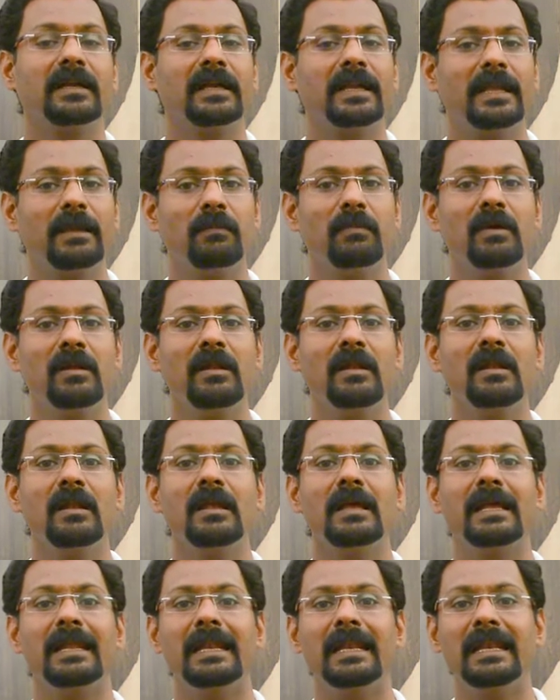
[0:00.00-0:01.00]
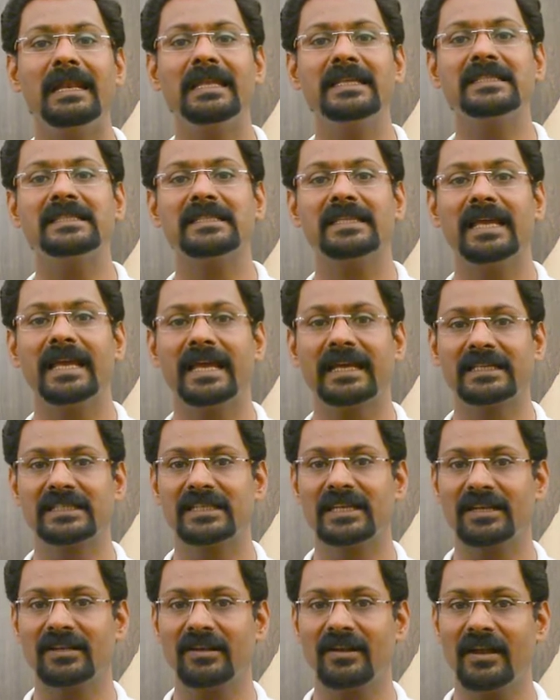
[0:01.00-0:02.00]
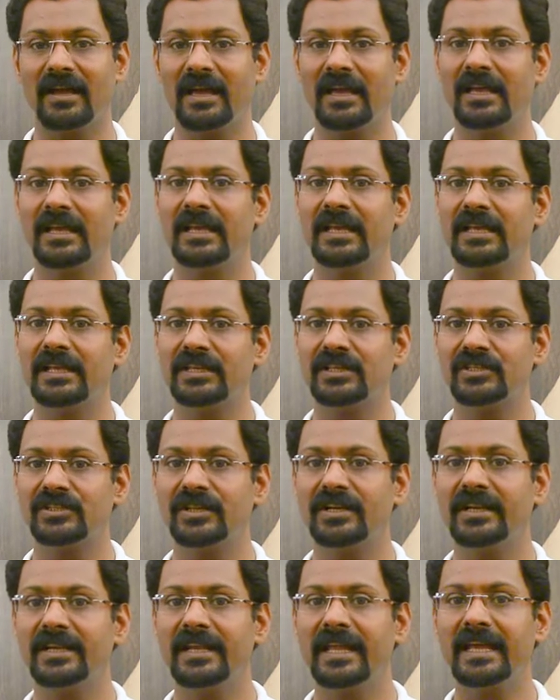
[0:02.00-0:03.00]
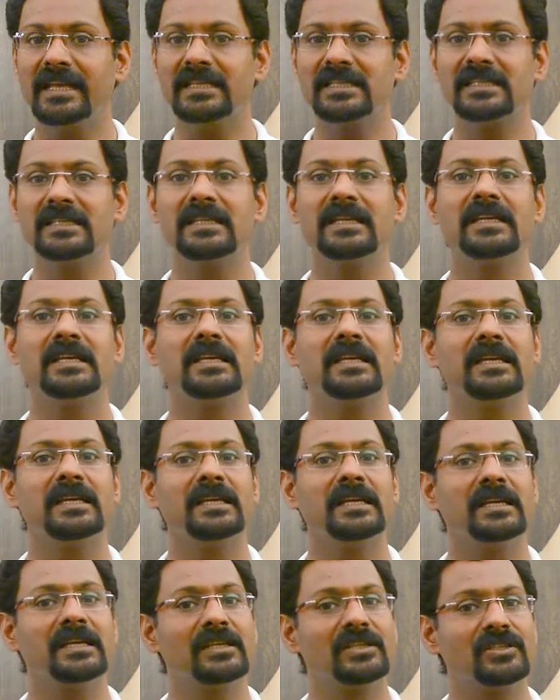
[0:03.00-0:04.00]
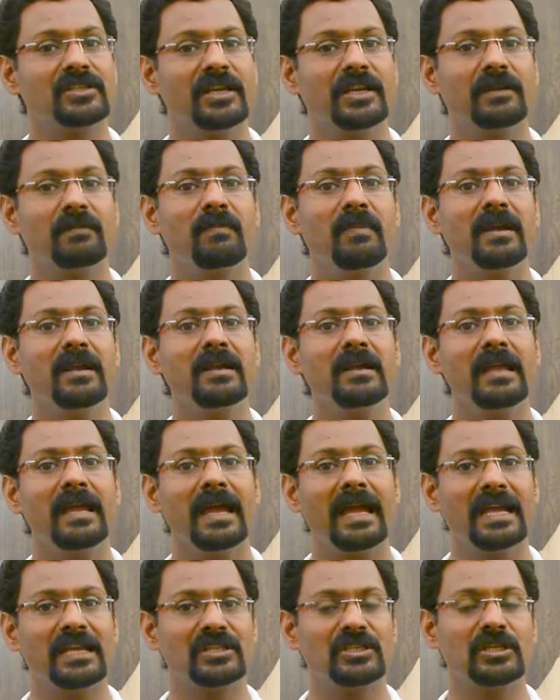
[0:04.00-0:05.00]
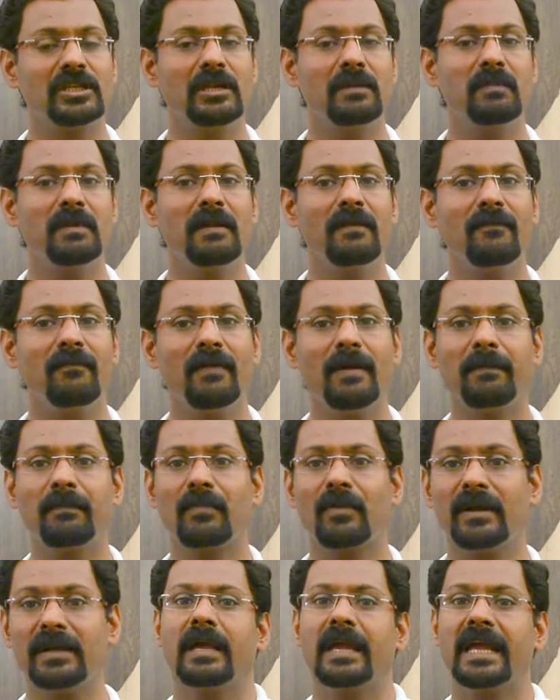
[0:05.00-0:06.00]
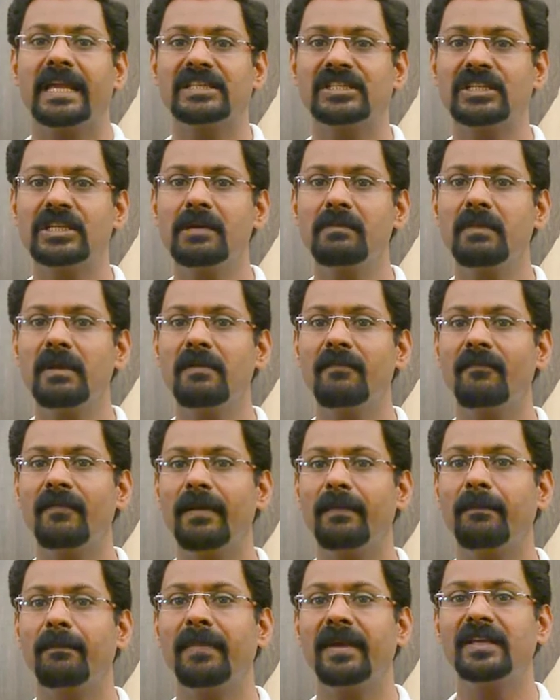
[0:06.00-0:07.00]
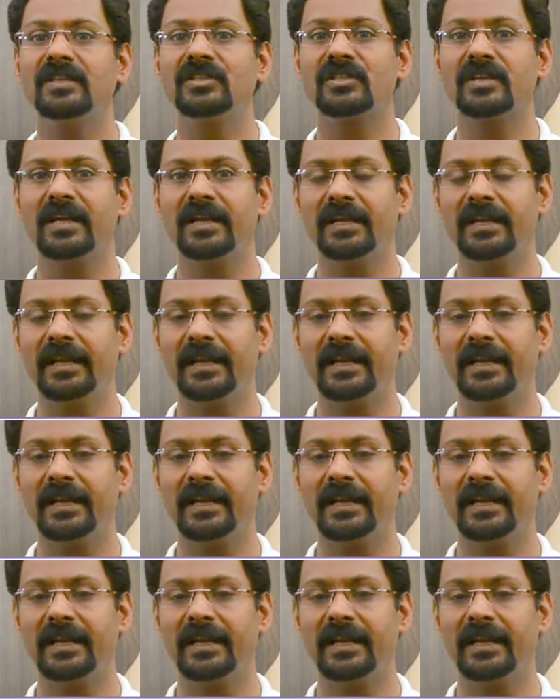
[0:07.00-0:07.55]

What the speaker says: table, list, etc. Syntax, statement, HTML web content. HTML web page content.